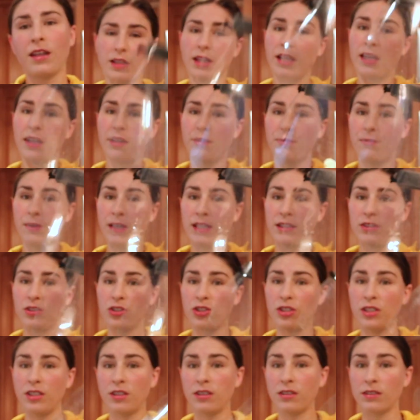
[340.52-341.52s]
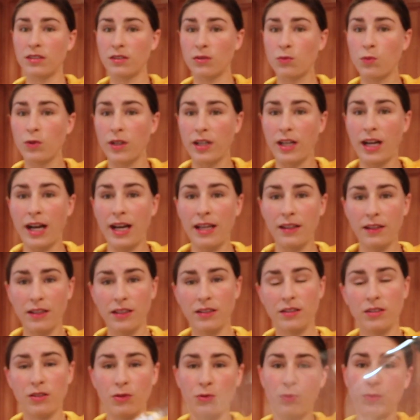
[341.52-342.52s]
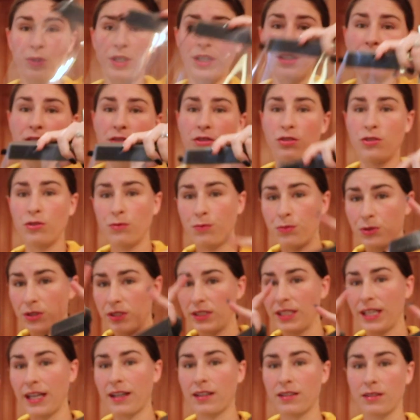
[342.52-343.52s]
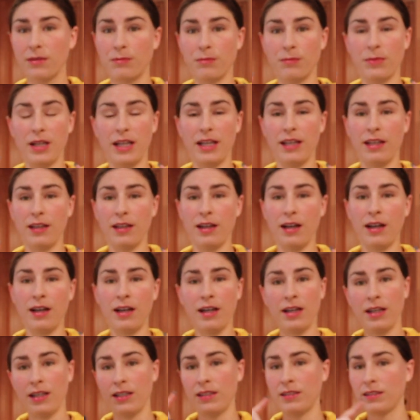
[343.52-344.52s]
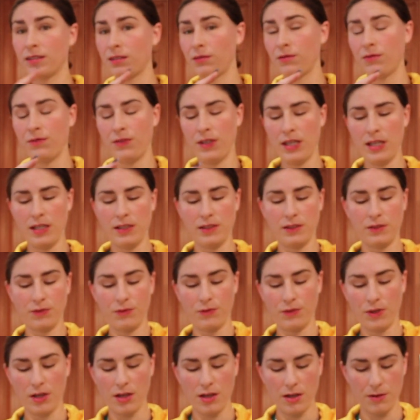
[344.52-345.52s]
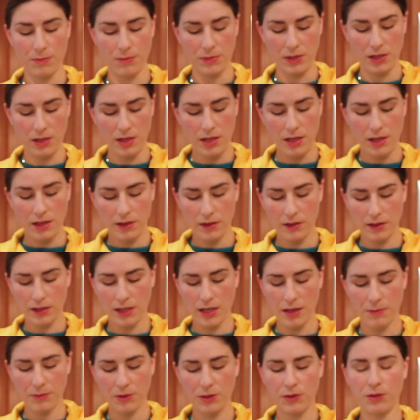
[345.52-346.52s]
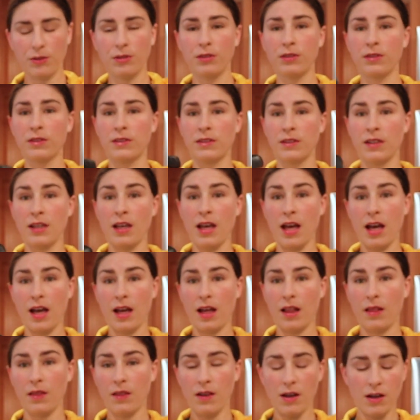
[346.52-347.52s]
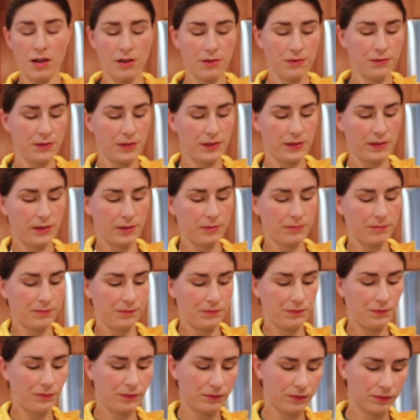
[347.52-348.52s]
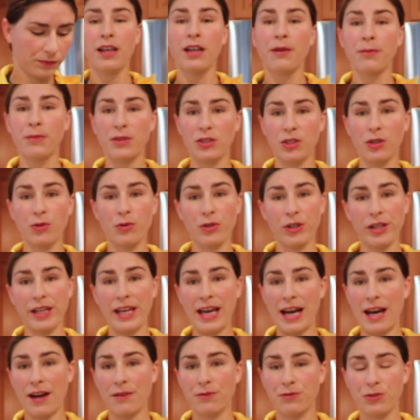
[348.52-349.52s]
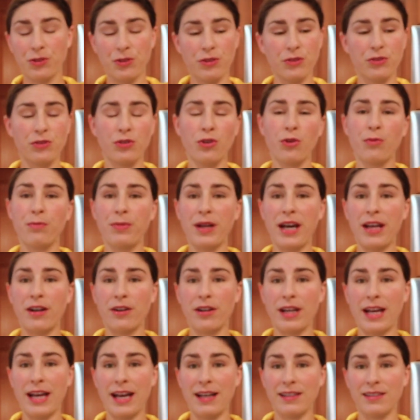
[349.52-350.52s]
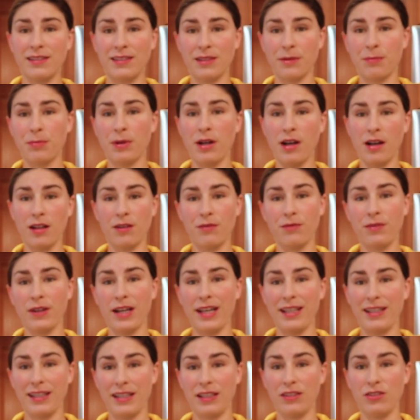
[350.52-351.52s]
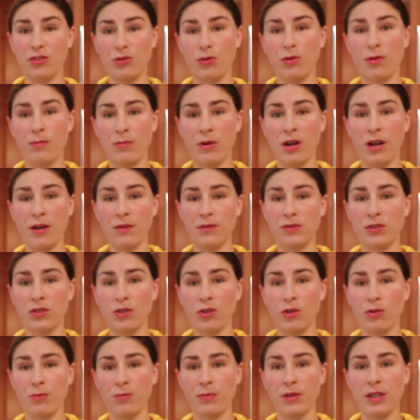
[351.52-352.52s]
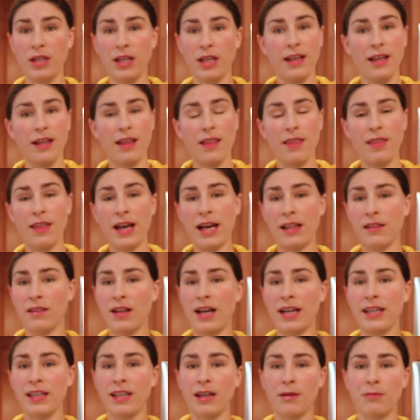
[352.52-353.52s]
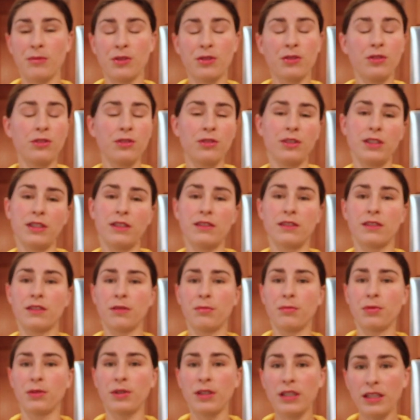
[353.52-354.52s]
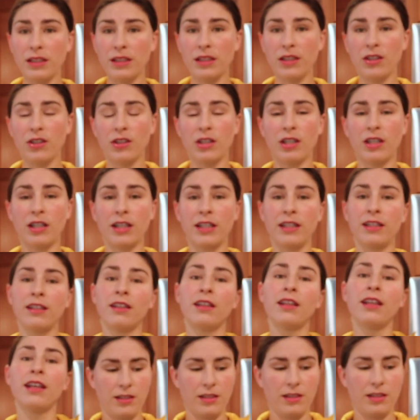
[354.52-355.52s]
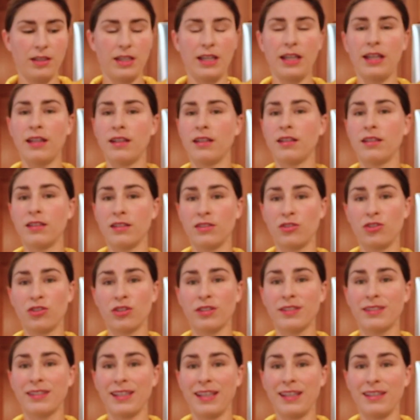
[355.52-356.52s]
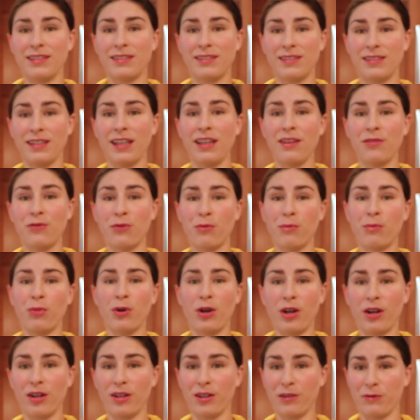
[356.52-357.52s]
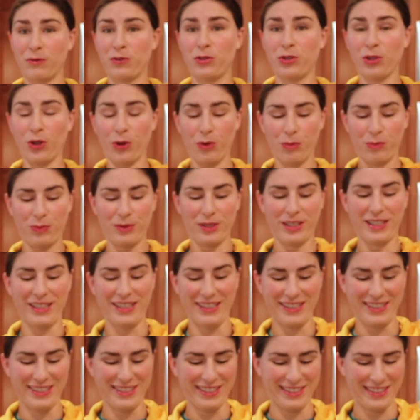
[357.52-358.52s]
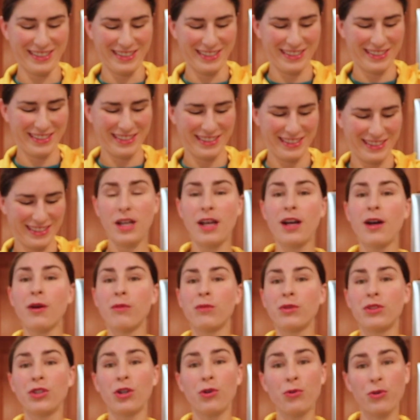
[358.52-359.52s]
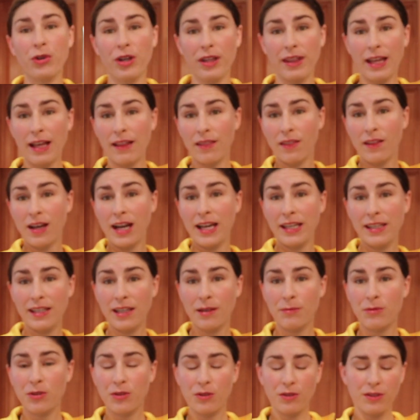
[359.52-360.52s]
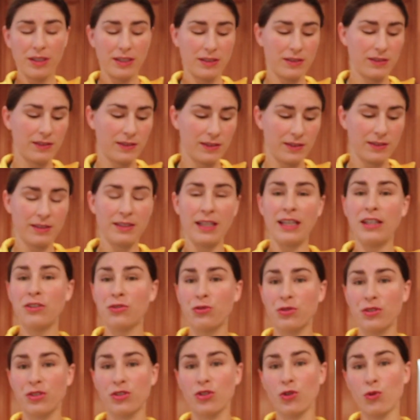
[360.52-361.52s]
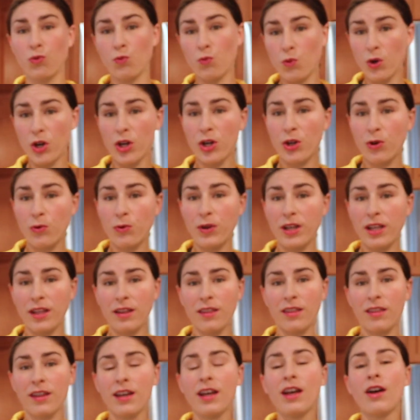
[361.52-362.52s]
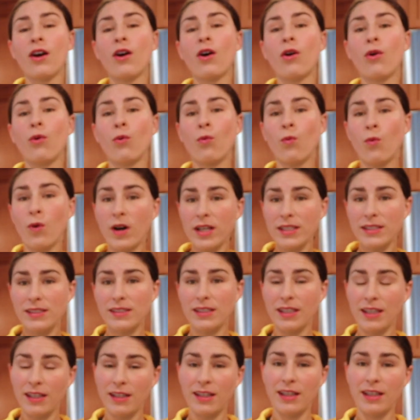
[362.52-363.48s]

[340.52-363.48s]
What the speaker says: And a face shield is what I like to wear to protect my eyes and face from the chemicals. Gloves. But don't worry, after the soap batter has saponified into a bar of soap, that lye chemical is completely gone, and it is just a safe bar of soap. But don't worry, that lye chemical that's dangerous to work with, once it